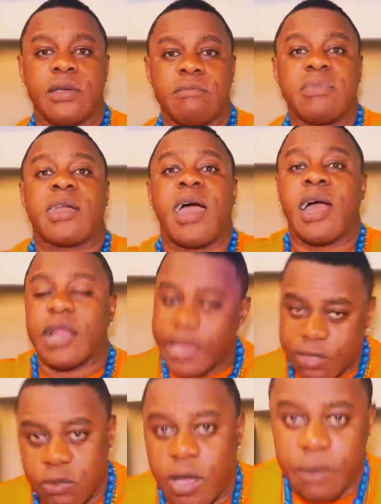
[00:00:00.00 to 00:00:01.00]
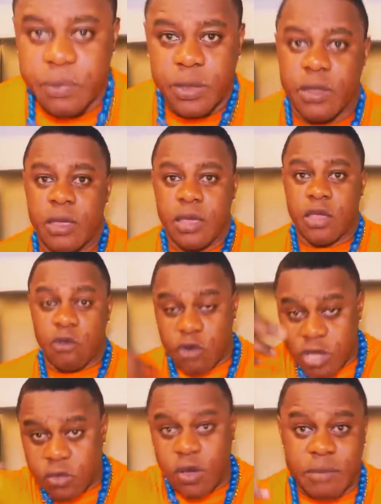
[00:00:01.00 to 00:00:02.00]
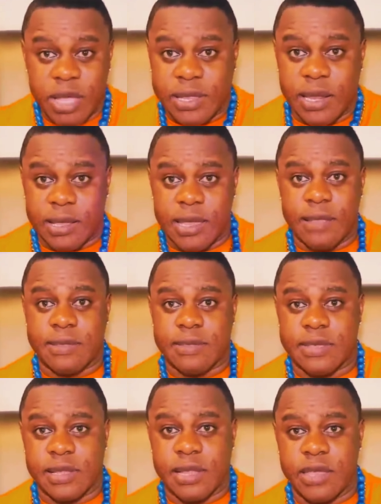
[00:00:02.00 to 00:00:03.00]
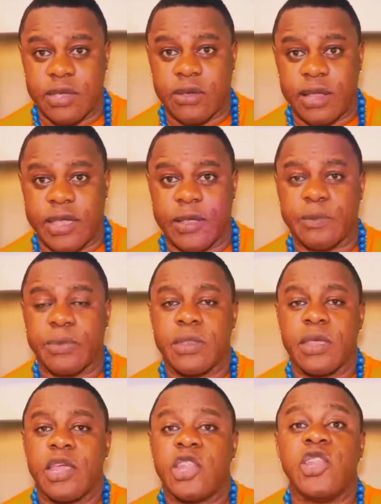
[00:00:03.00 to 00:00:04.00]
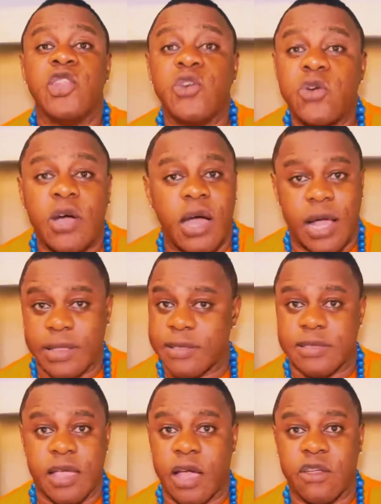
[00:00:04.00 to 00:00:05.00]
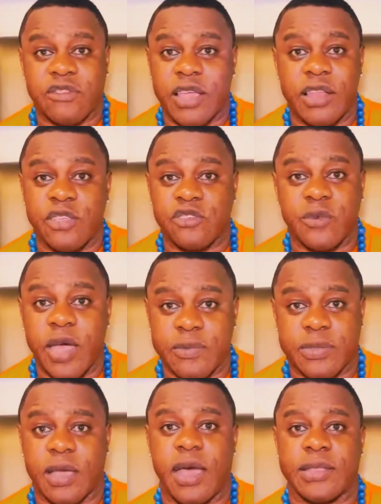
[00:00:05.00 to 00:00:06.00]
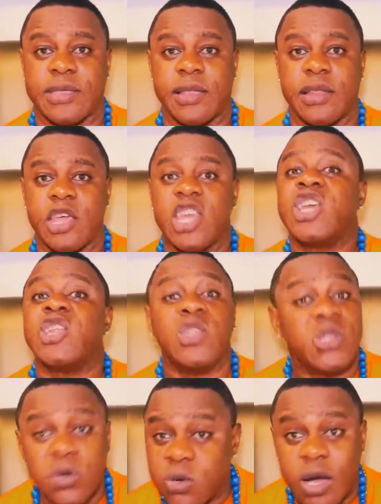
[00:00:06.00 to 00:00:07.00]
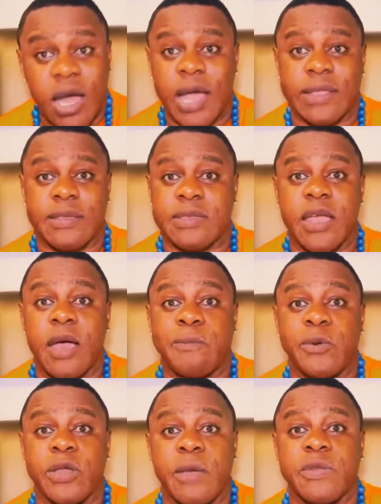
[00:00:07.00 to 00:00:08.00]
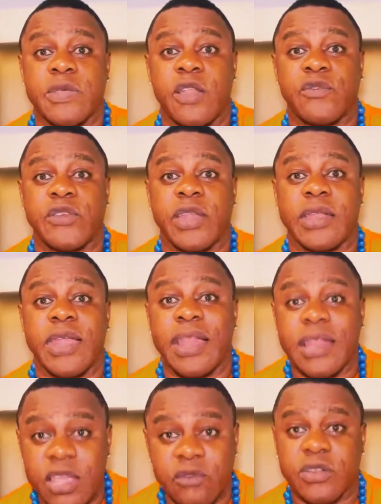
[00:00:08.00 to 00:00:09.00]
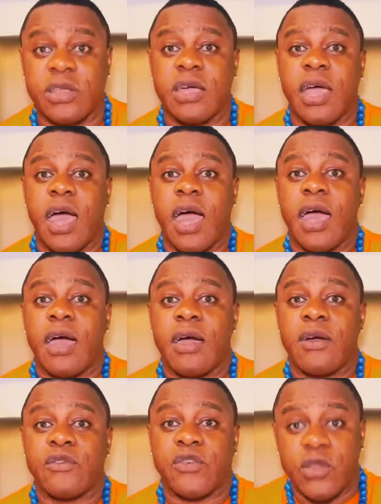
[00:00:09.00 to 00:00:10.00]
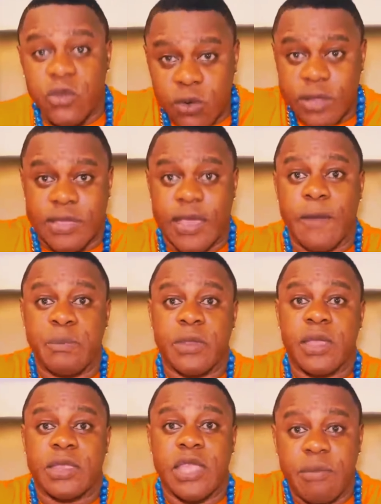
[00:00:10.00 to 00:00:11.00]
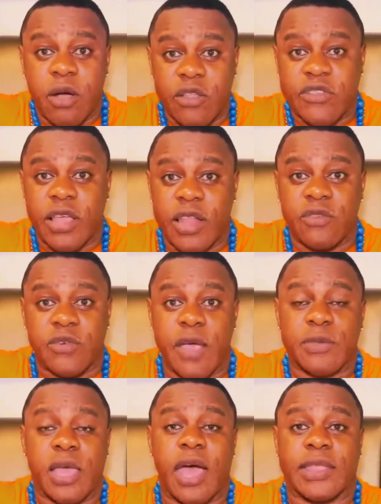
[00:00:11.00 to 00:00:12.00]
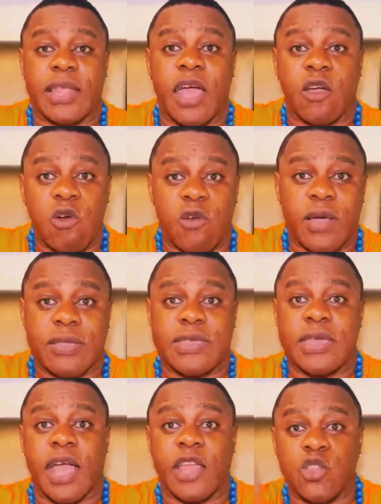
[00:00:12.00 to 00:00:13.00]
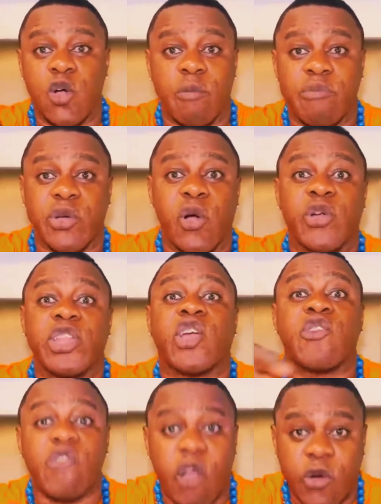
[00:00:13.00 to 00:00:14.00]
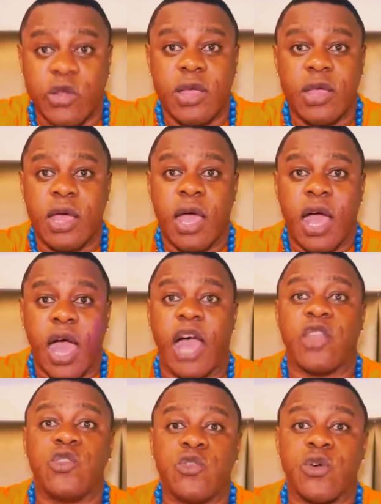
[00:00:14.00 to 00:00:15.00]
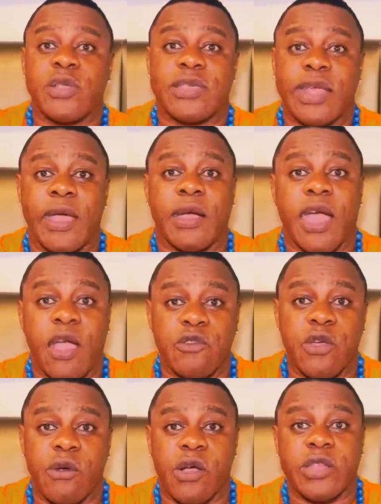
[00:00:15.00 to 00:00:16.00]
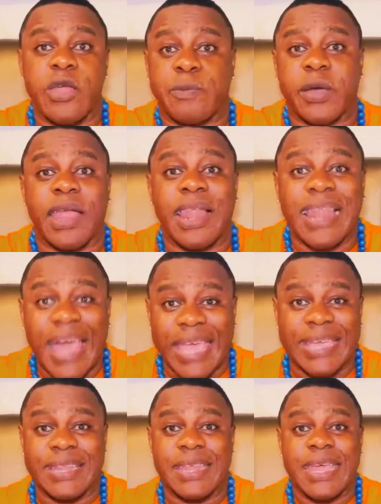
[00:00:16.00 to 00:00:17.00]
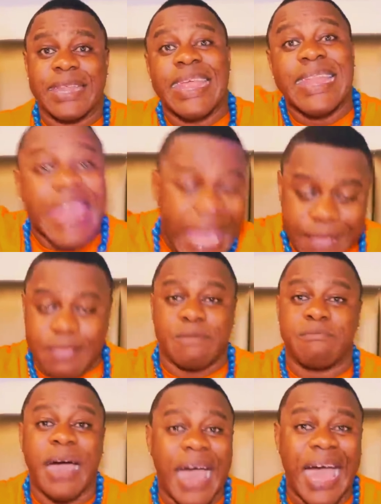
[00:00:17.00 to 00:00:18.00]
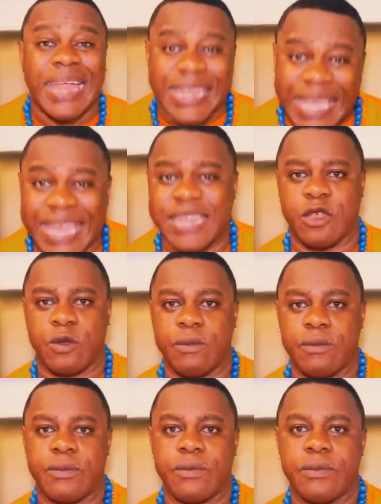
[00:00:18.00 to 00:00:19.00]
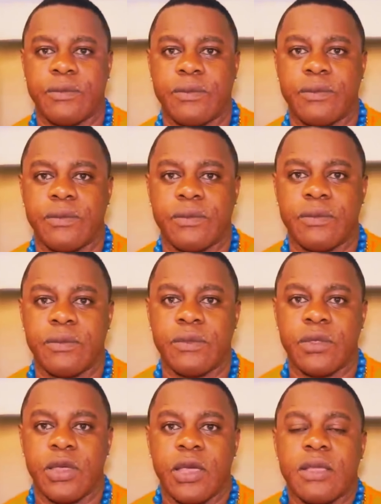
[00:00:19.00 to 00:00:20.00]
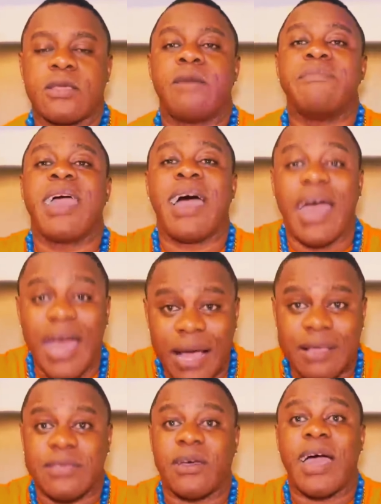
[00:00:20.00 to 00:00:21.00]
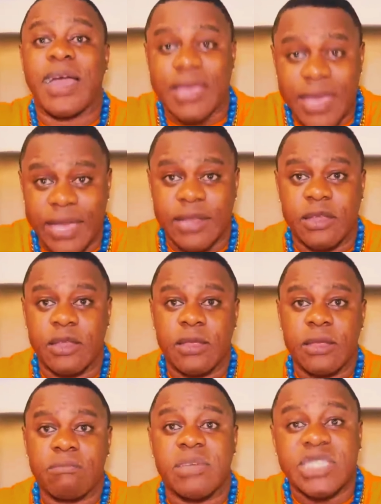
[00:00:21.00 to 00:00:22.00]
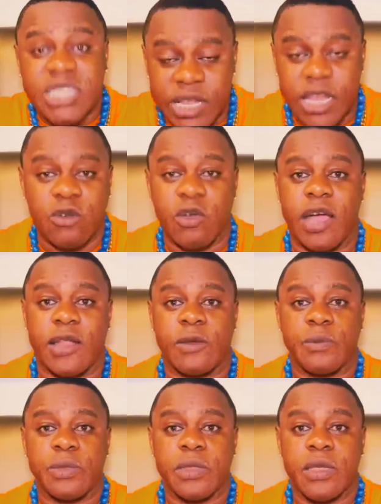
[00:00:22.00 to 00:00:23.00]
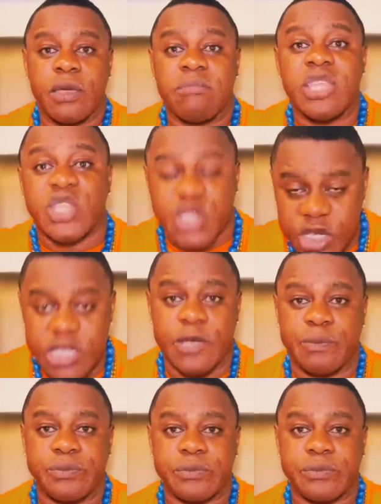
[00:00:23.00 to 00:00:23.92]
Because guess what? The reason why me tell you cancer Sting that area Leng, no artist now go challenge Vybz Kartel. No artist now put themselves in at that level. For no say, them are going to challenge Vybz Kartel and go over Sting and don't bring out the crowd. And no say, them career are going to be on a line the next morning. So me I ask you again, my general, my G.